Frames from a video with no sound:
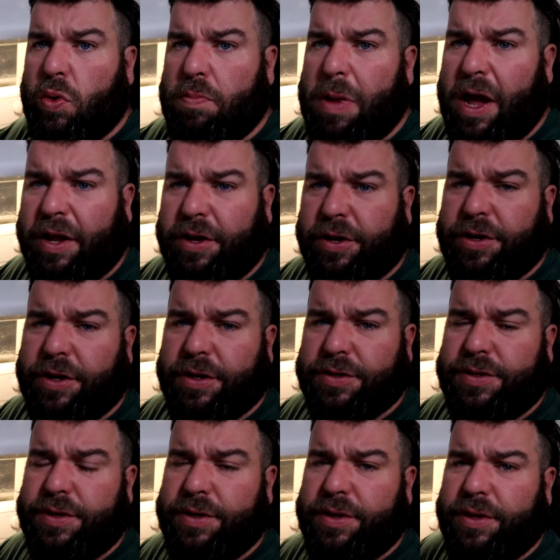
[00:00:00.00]
My
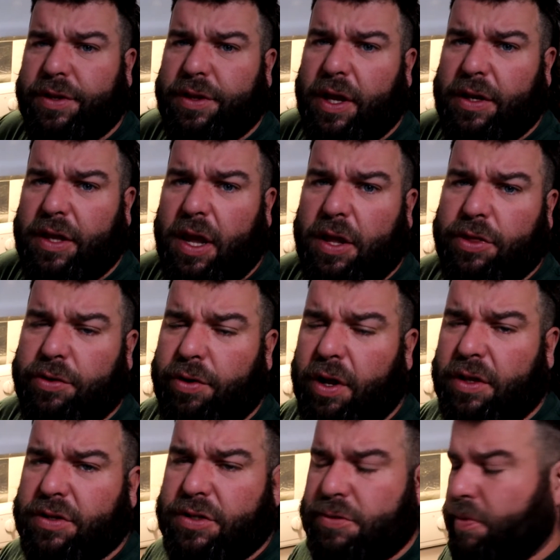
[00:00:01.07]
goodness, that
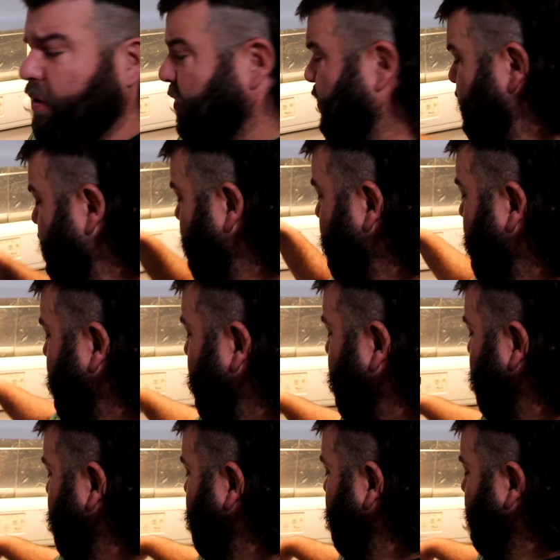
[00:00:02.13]
cantarella smells so good.
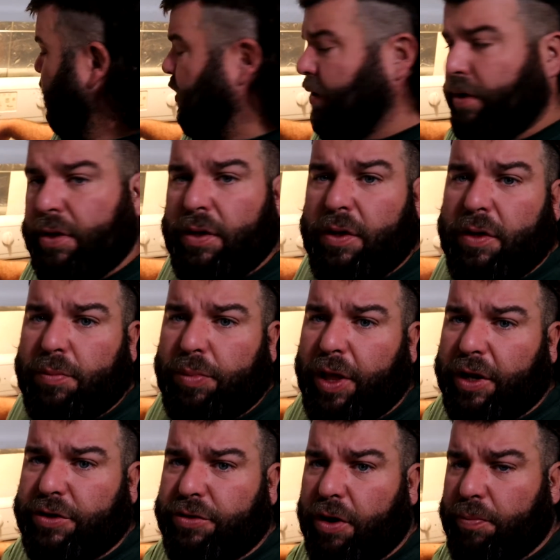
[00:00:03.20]

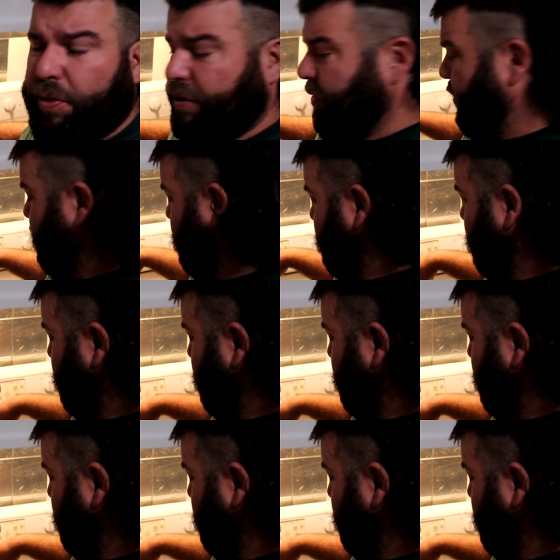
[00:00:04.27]
Black trumpets are just a